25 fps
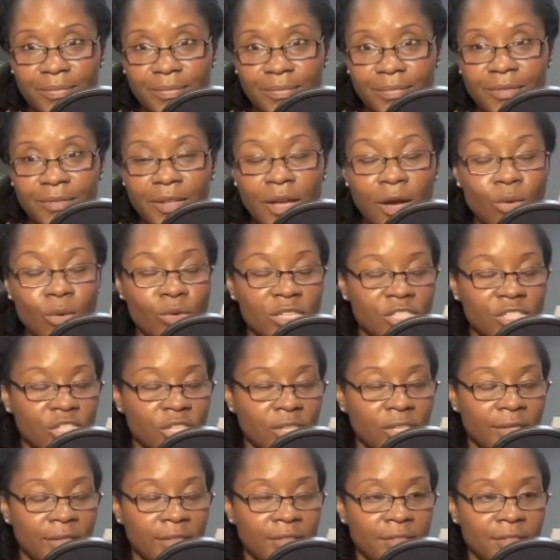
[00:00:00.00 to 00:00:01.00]
Not
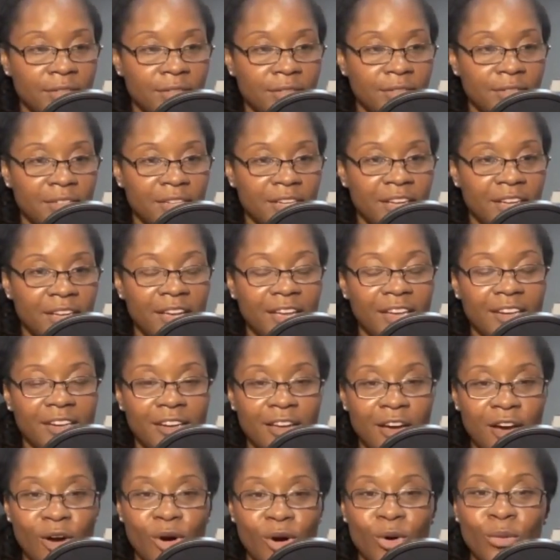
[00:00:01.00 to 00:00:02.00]
wishing,
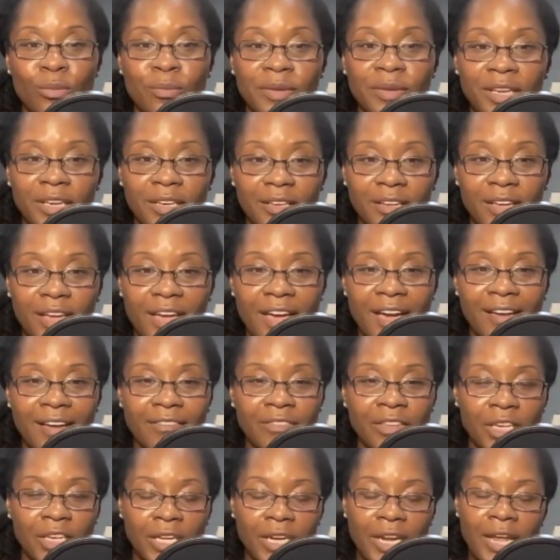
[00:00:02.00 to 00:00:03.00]
not hoping,
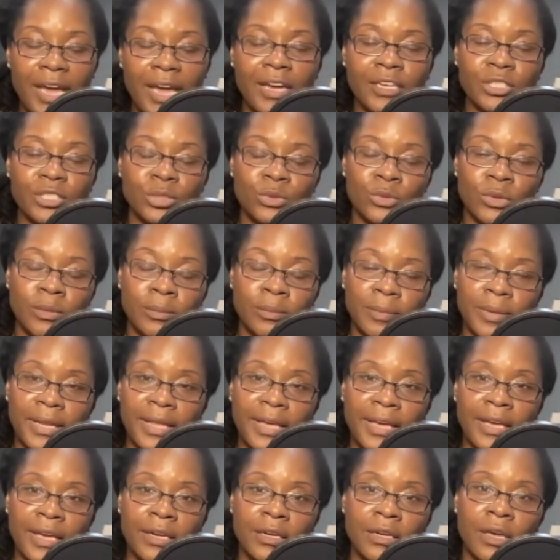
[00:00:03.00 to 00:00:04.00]
having an actual
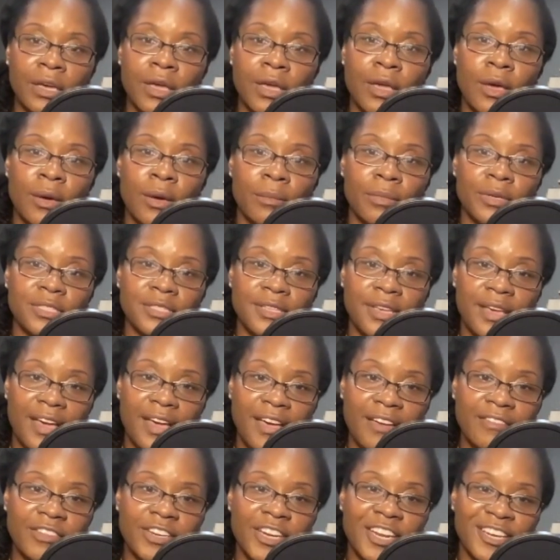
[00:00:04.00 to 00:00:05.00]
plan. But to
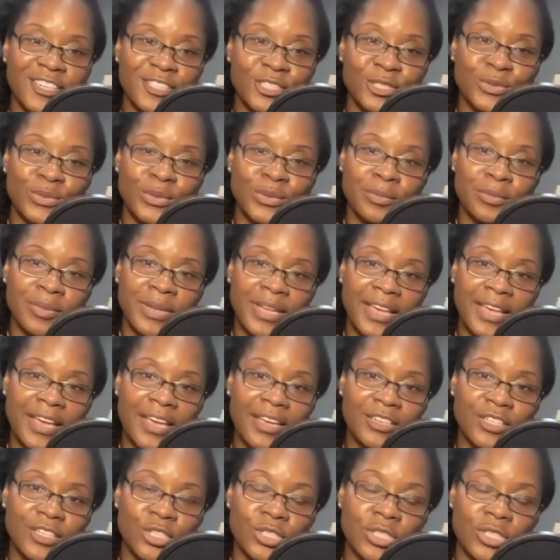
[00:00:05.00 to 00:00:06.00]
have an actual
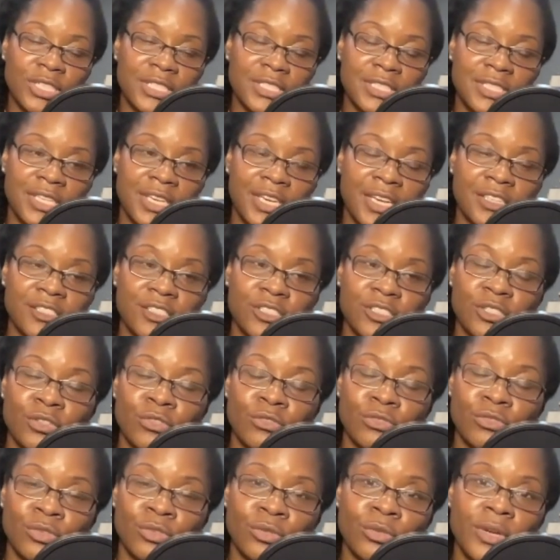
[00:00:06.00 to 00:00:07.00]
plan, you need to get to the
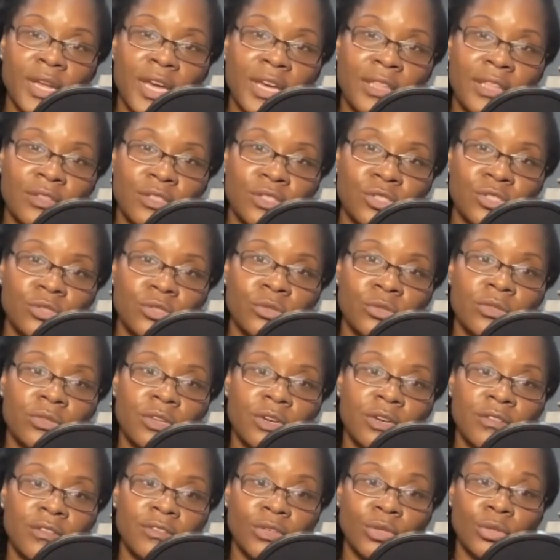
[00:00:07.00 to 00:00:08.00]
root and the truth
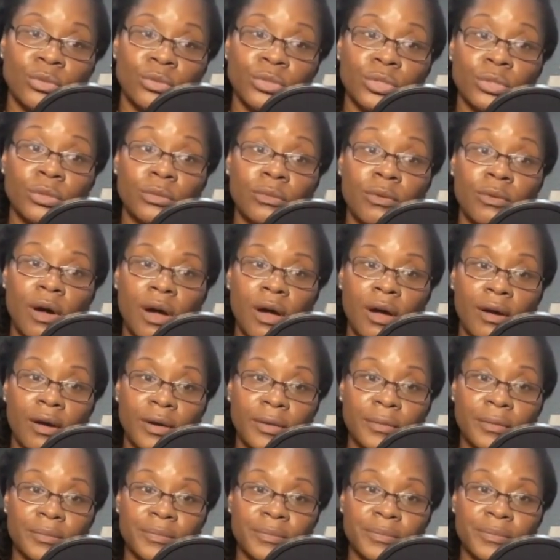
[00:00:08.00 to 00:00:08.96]
of who you are.